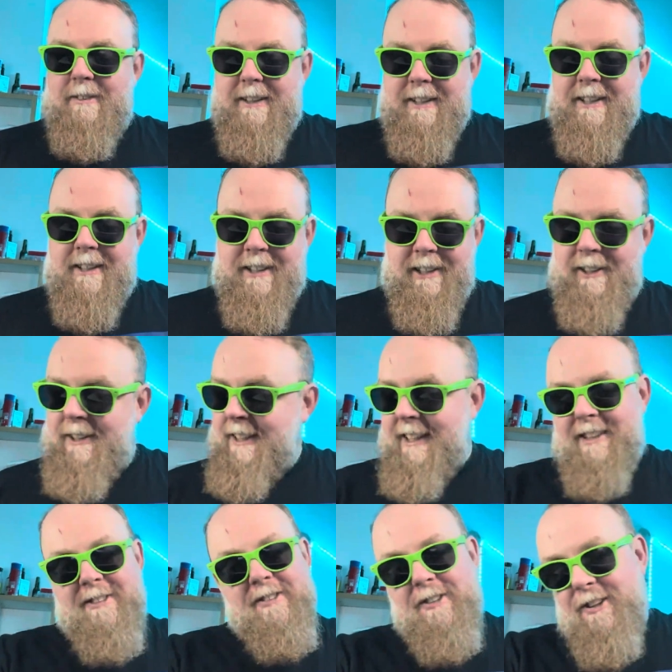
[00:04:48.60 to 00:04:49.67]

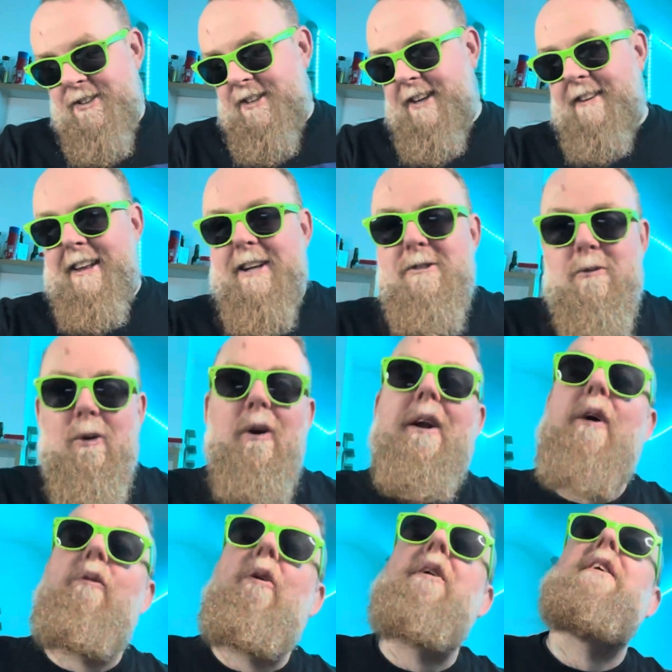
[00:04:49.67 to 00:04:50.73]
It's just, that's what
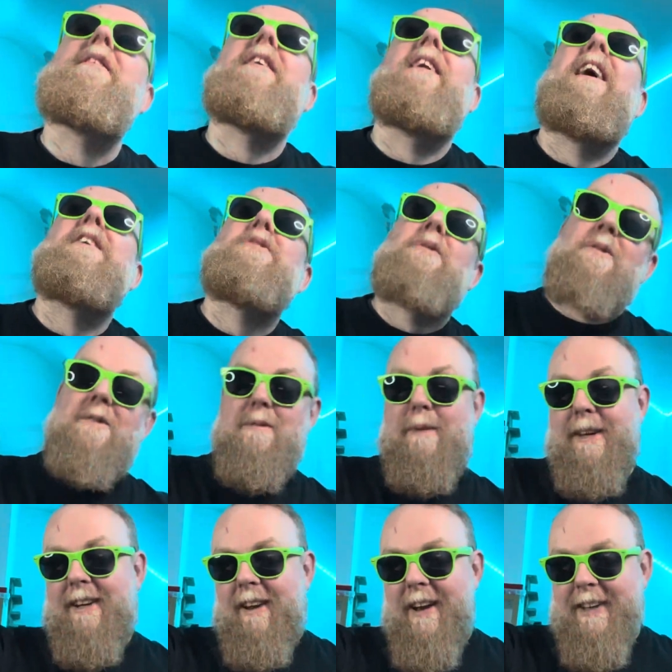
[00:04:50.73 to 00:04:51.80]
I wanted the last one to
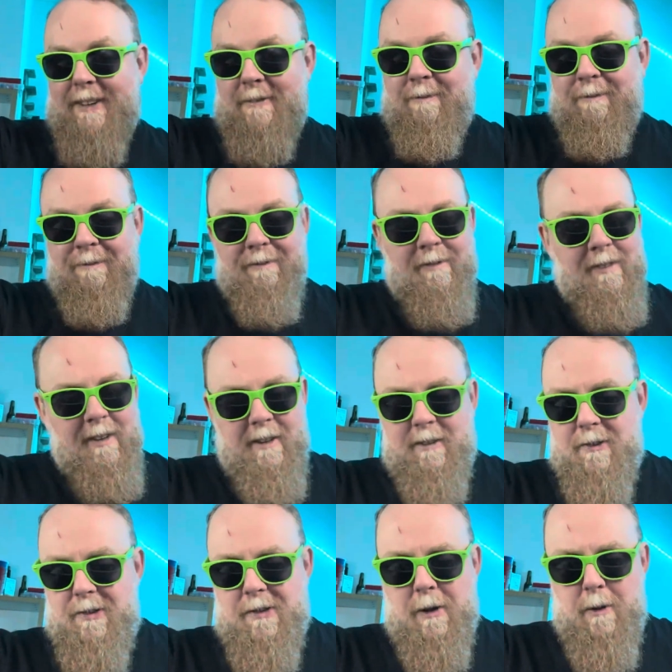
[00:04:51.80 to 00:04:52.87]
be like.
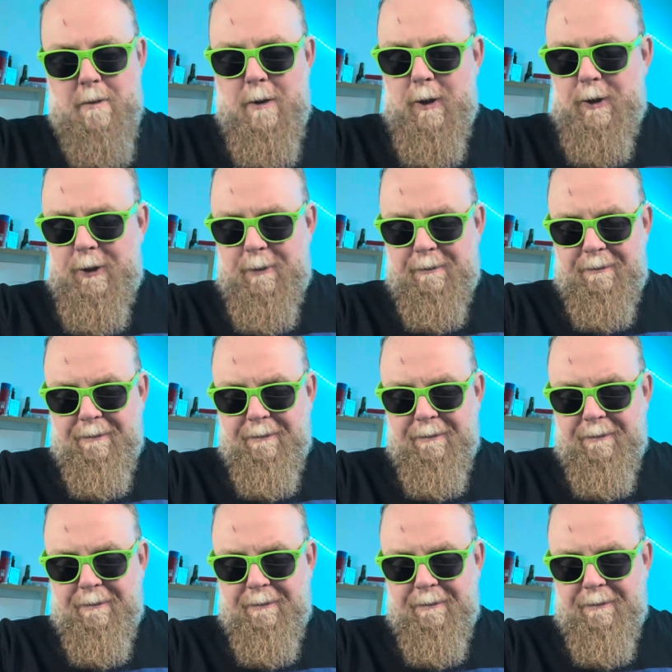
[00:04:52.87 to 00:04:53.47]
So much.